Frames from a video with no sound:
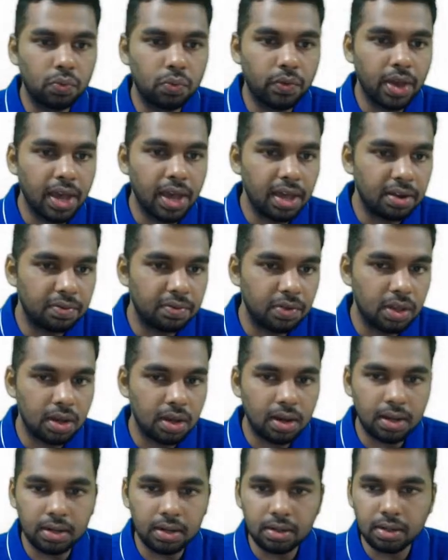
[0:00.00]
where we
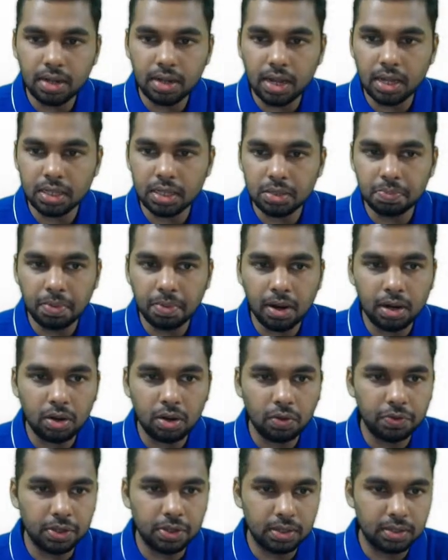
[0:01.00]
are as part
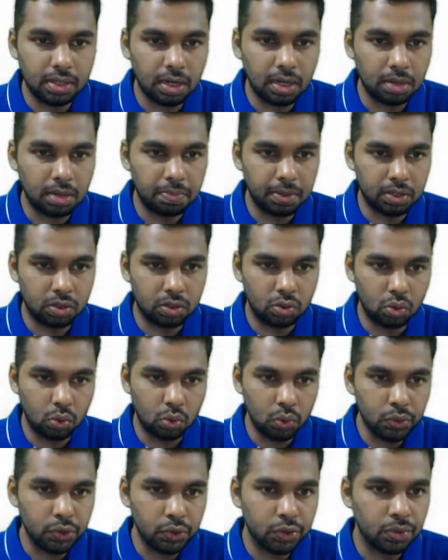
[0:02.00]
of the syllabus
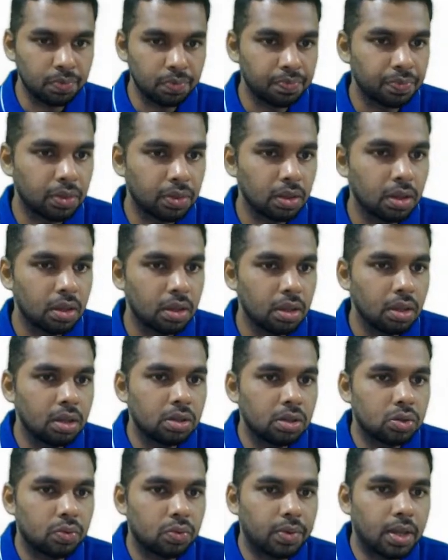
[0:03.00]
goes.
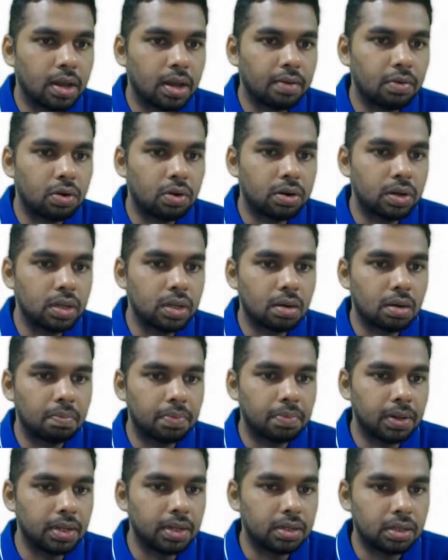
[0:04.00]
So we have already
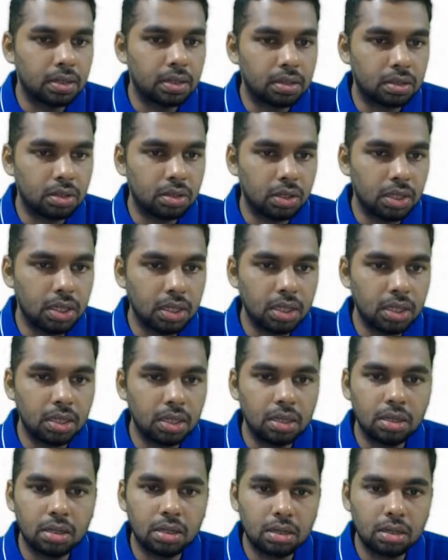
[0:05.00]
completed
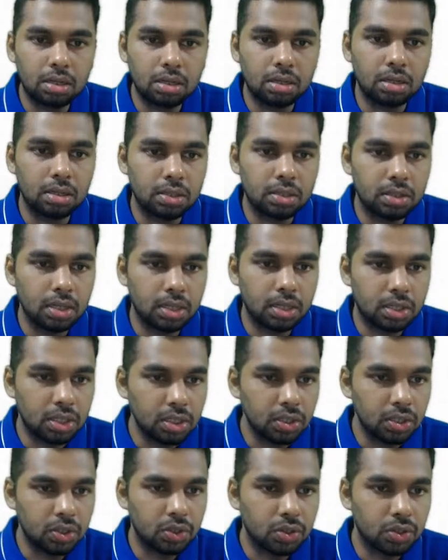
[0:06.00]
3
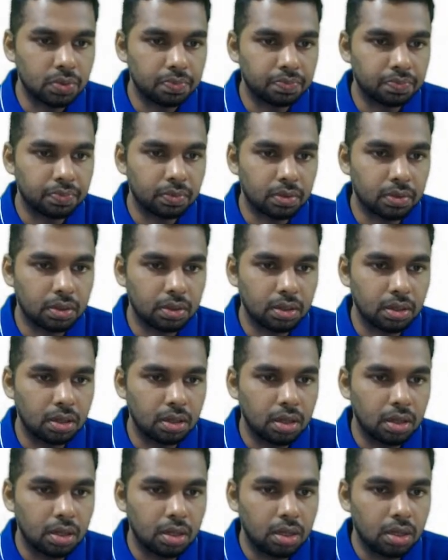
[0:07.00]
sessions.
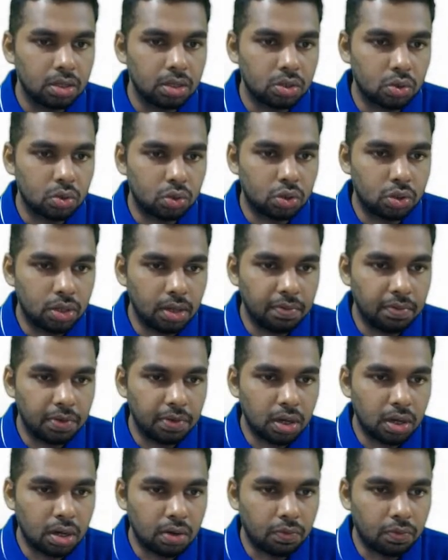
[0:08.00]
So today we
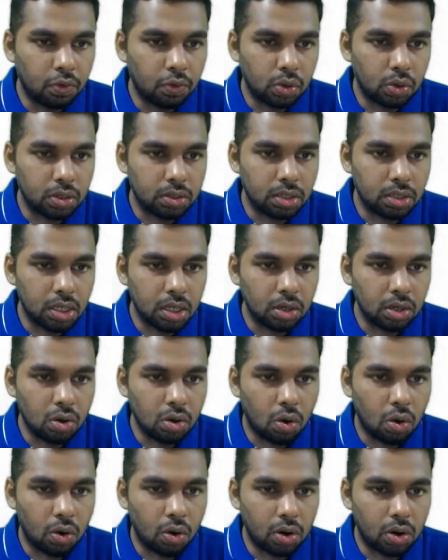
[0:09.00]
are focusing
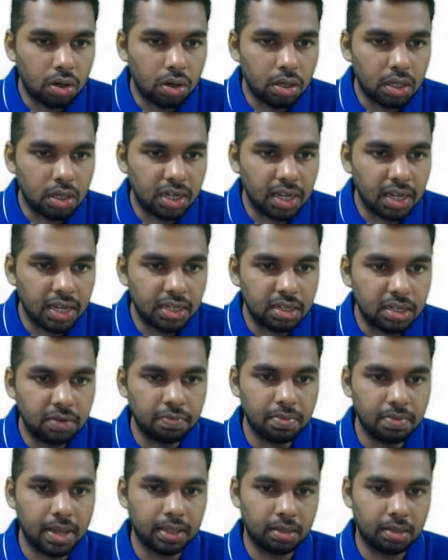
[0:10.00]
on creative
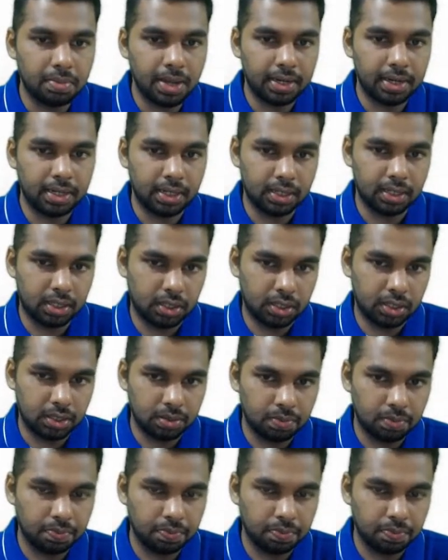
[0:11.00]
mathematics.